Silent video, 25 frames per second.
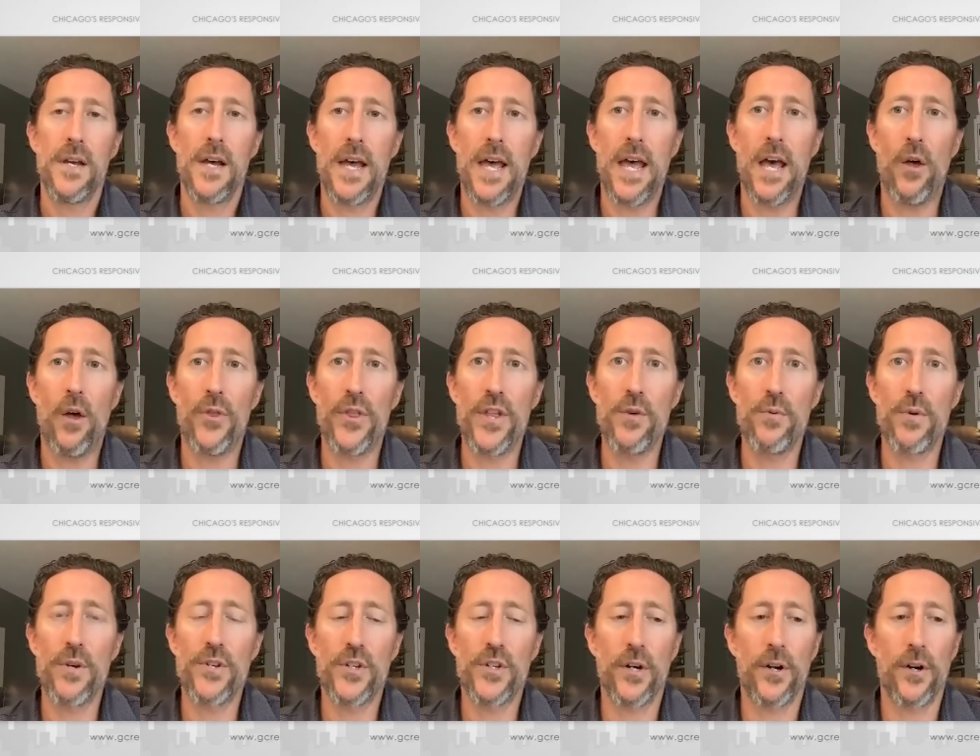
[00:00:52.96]
a healthy
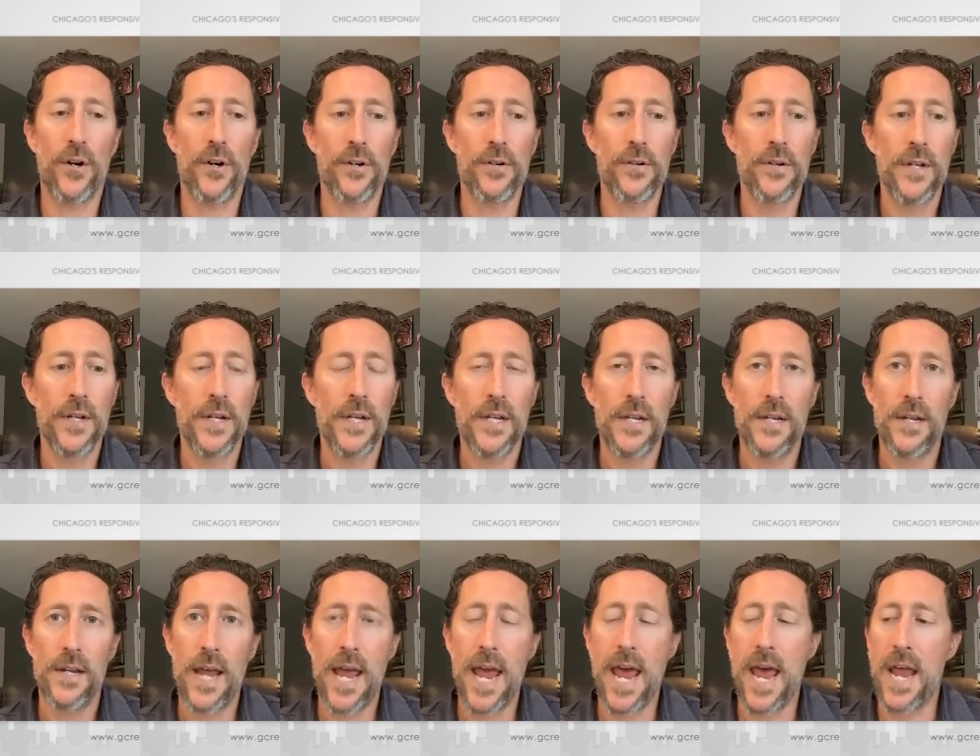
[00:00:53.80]
return.
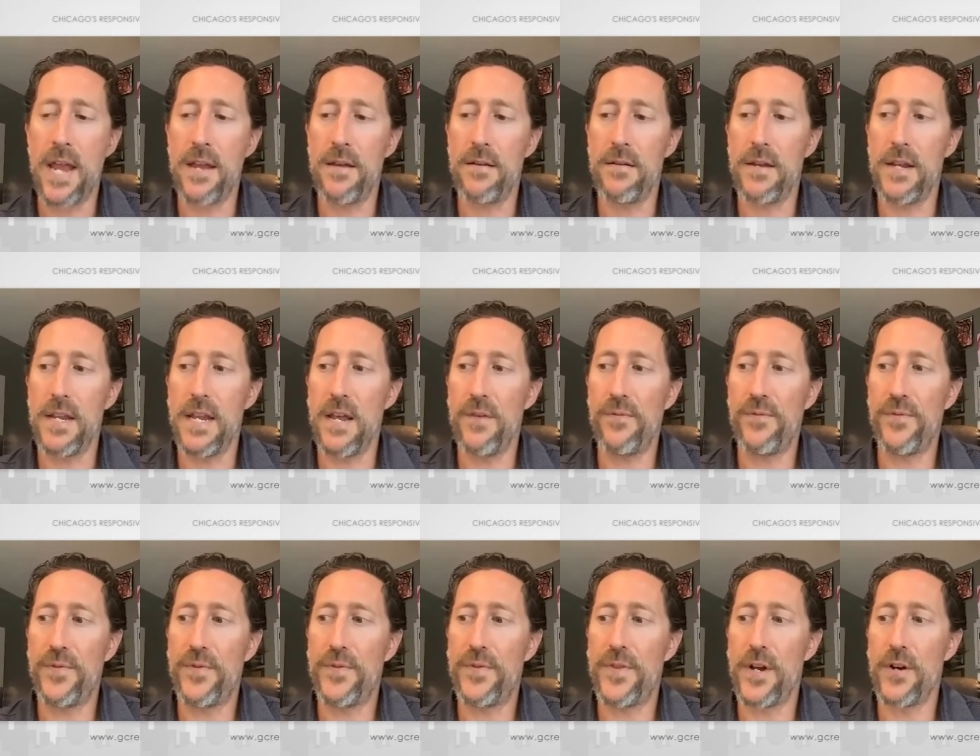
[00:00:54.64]
And
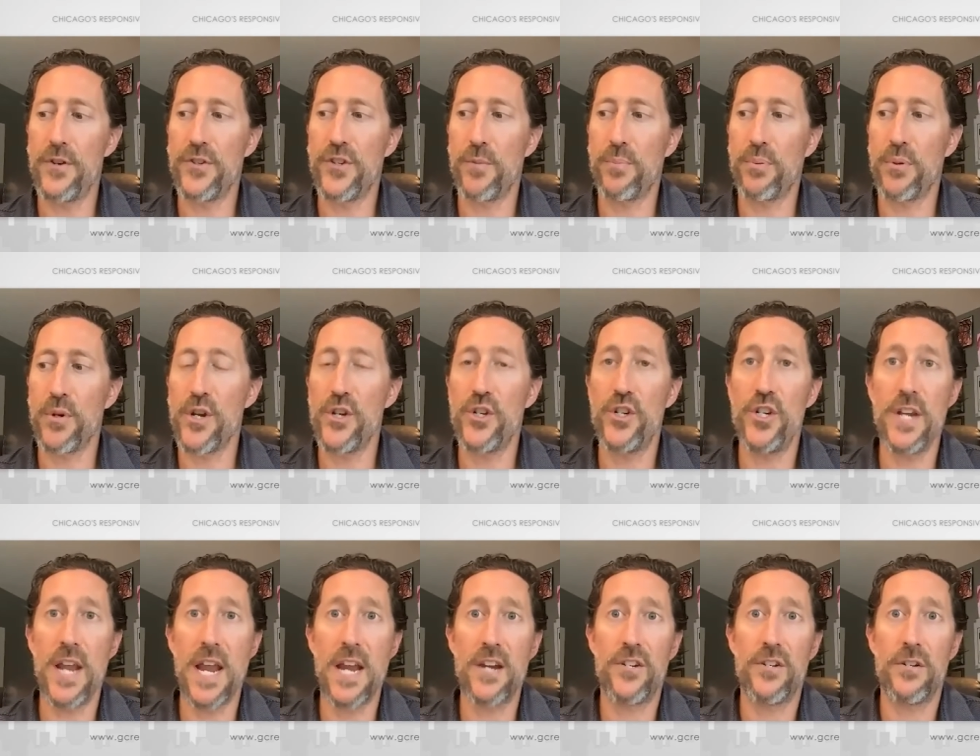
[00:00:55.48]
if there's
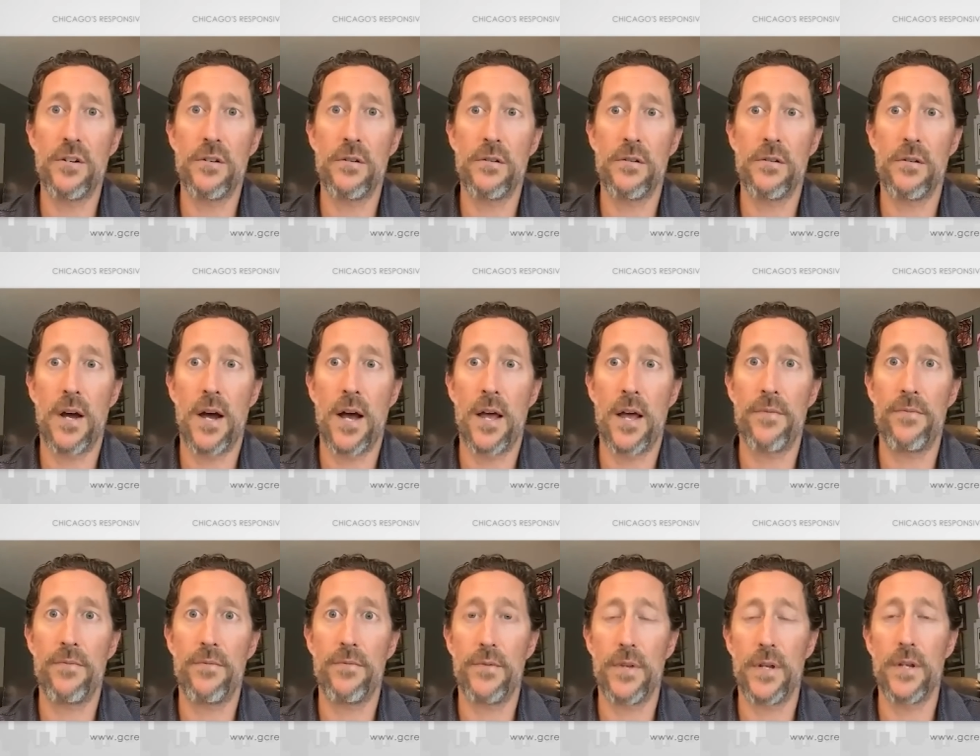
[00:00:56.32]
appreciation
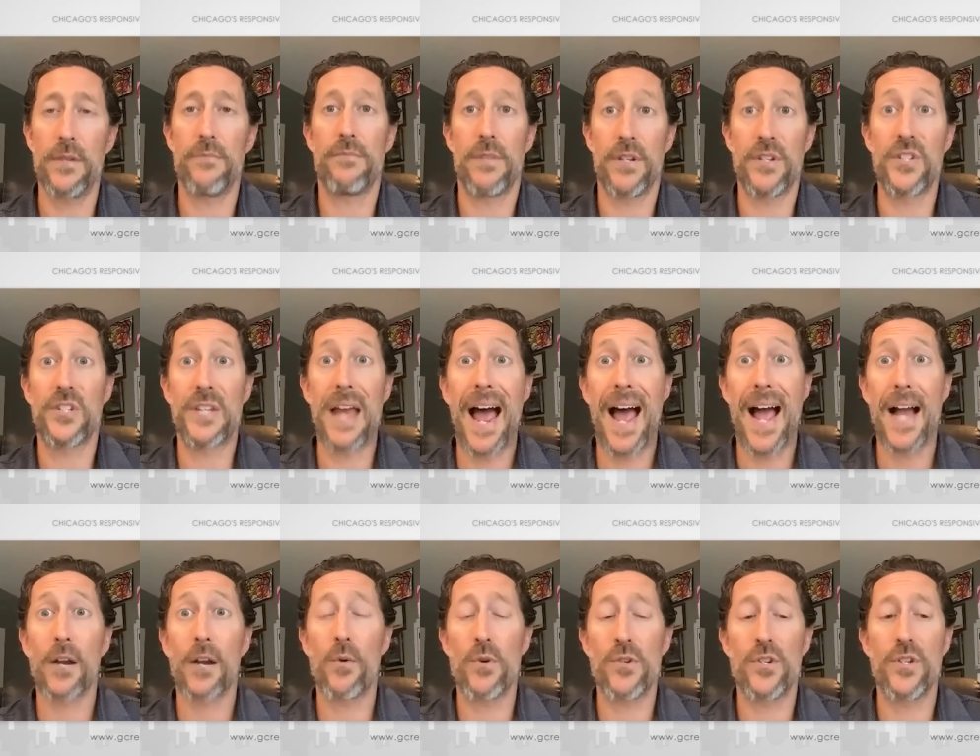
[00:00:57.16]
on the
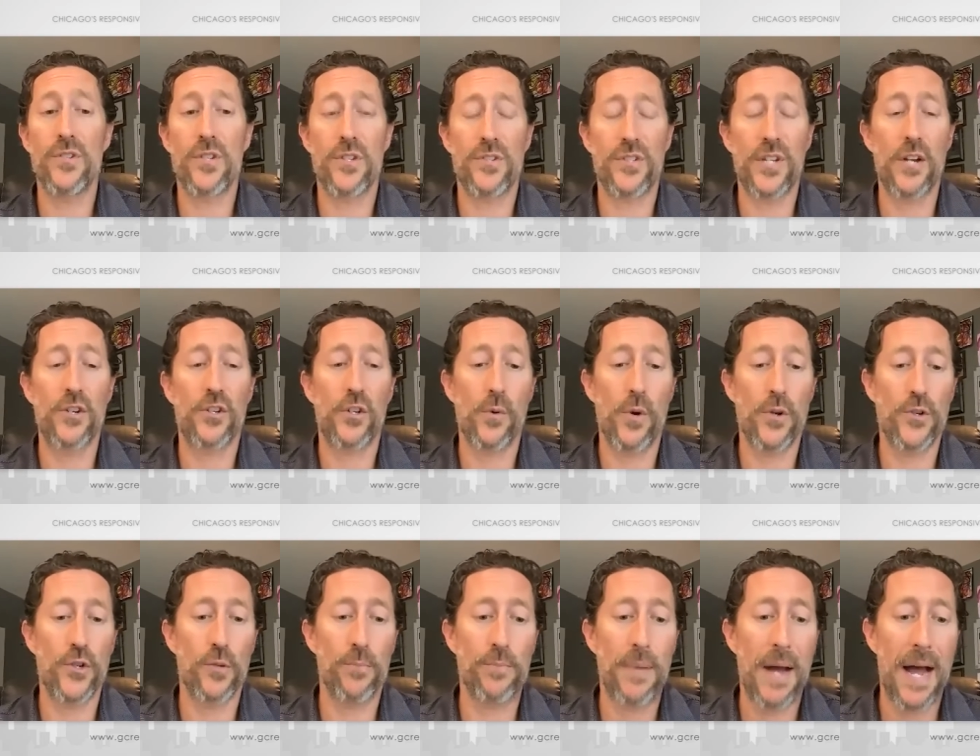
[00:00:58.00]
stock, which is essentially
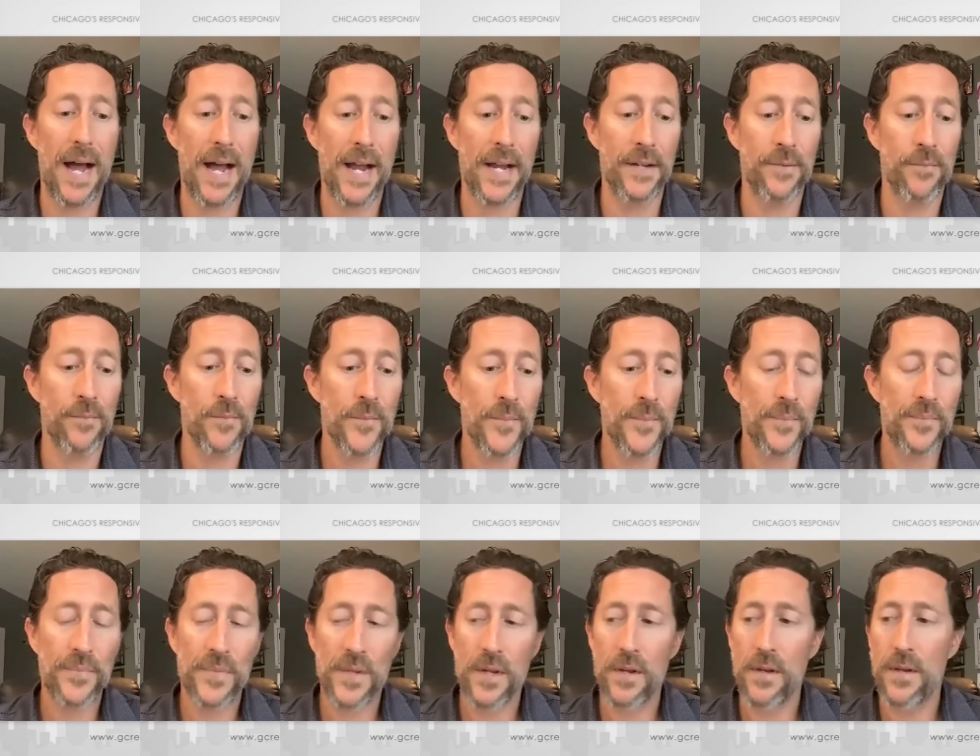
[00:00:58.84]
what you're buying,
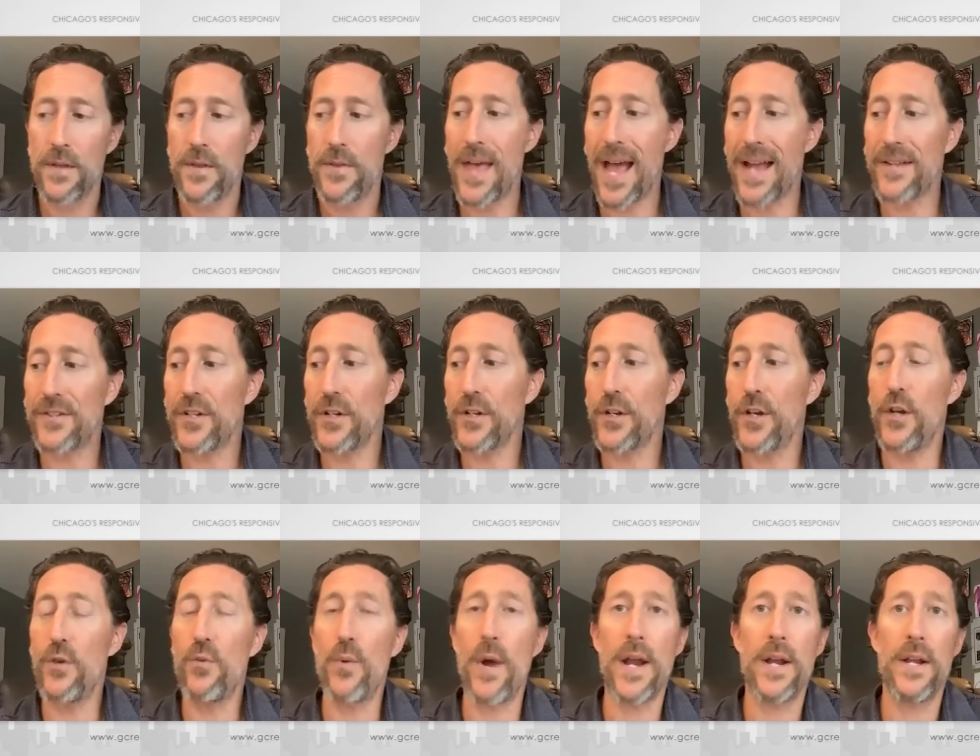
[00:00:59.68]
that's a
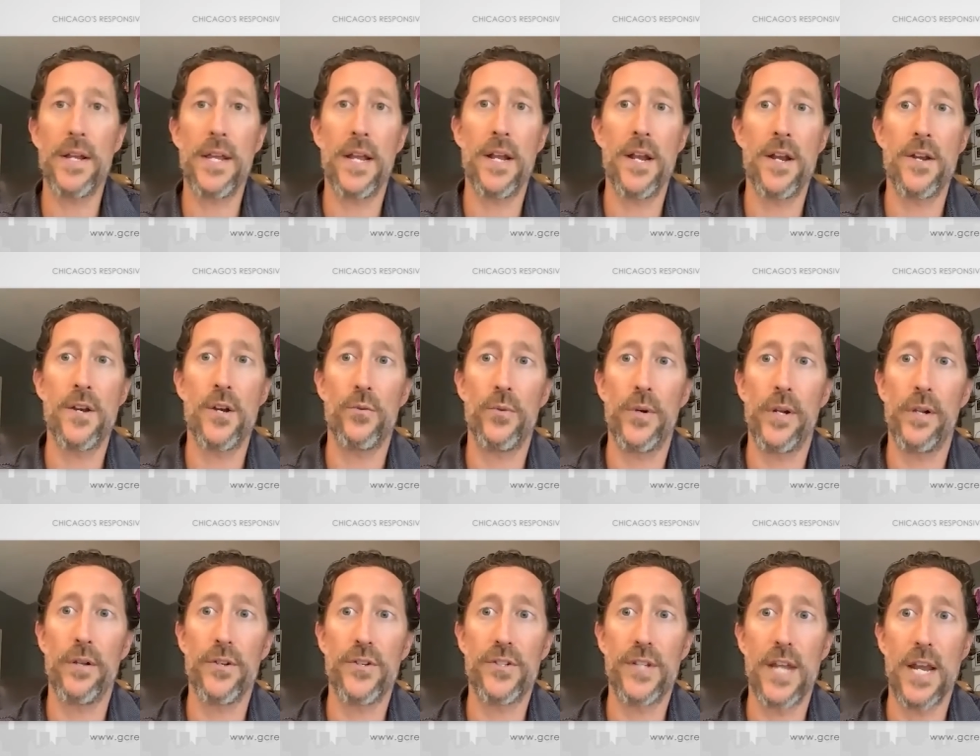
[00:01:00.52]
good way to get into
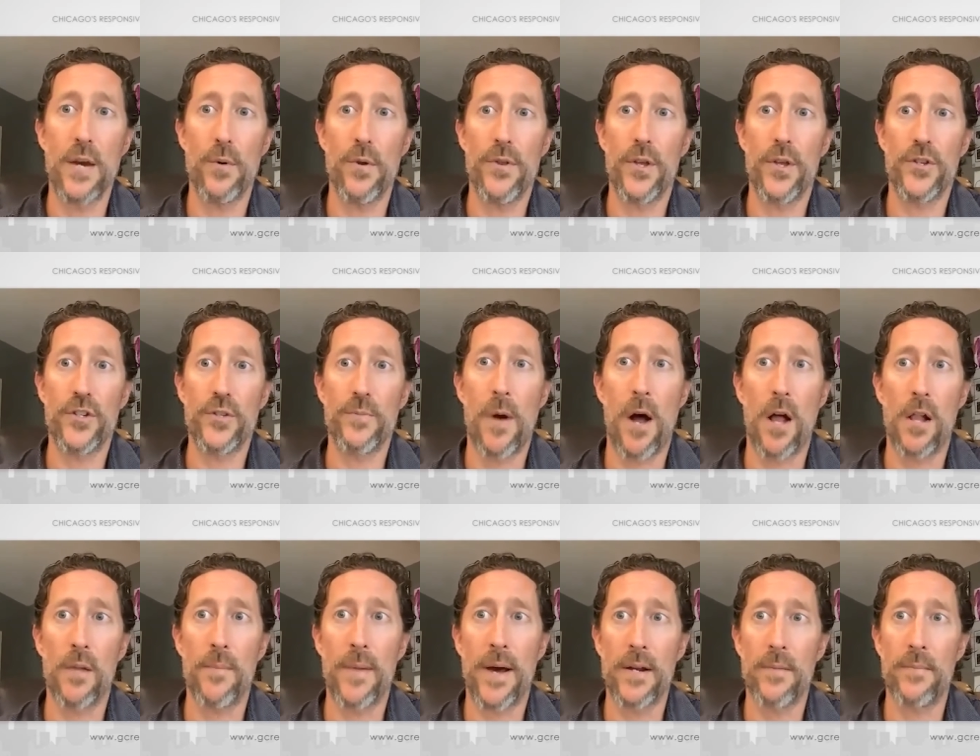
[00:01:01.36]
real estate with a
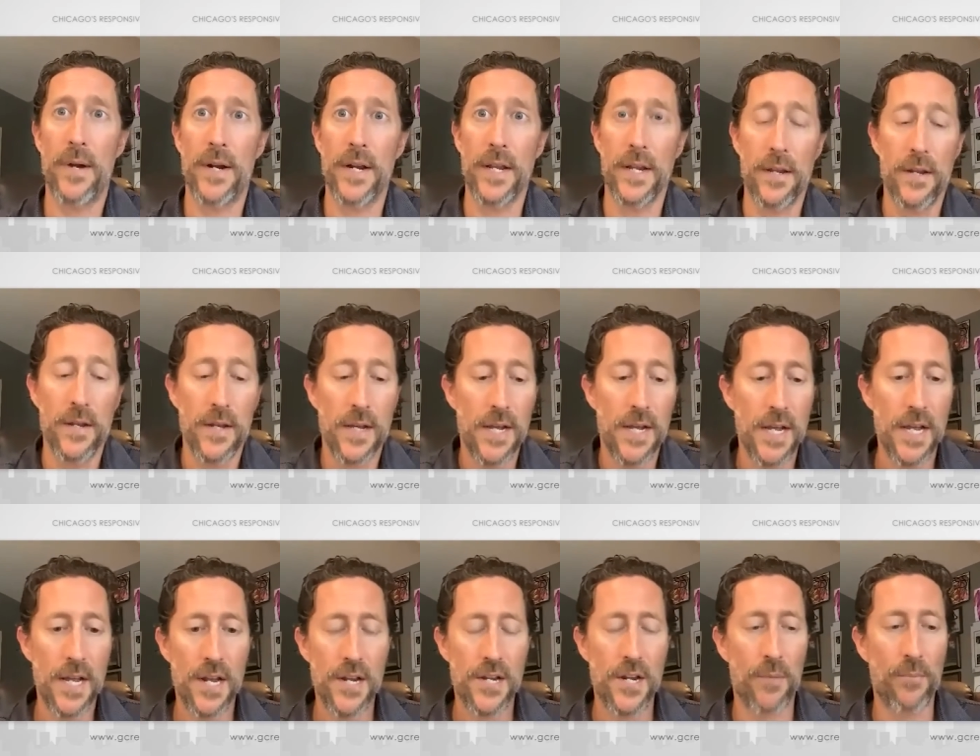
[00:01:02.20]
small amount of money.
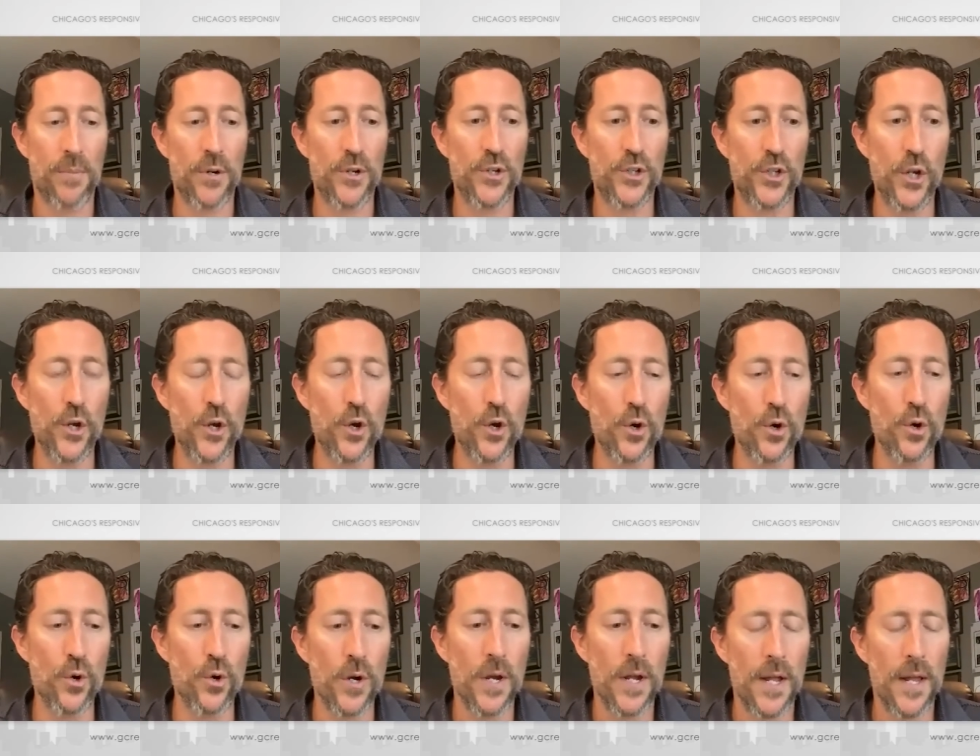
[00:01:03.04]
Number
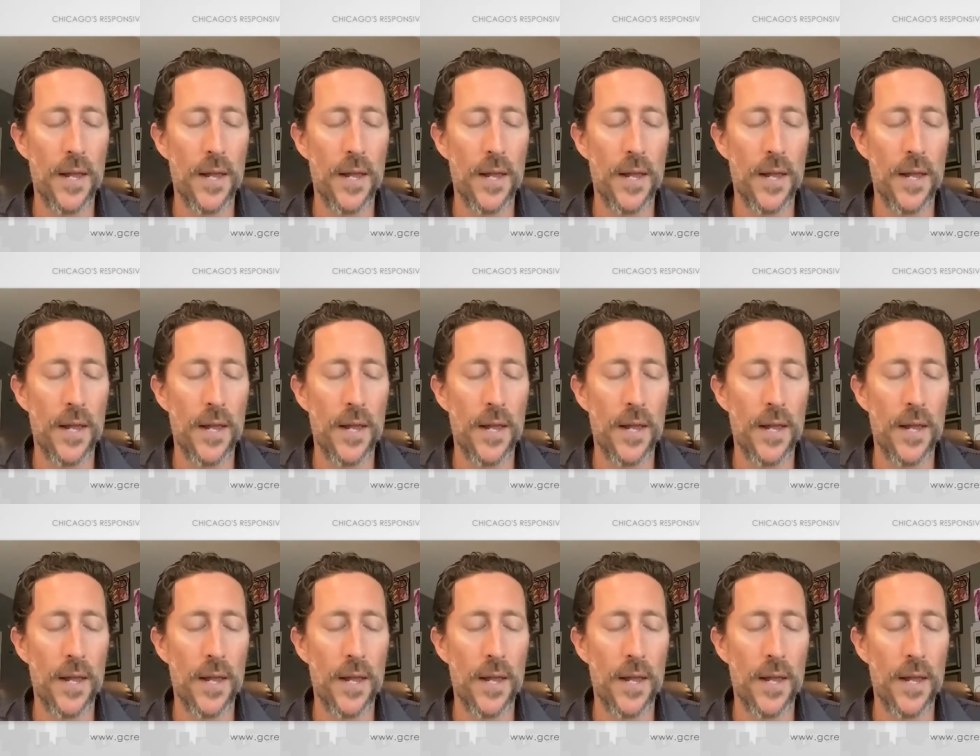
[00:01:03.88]
two,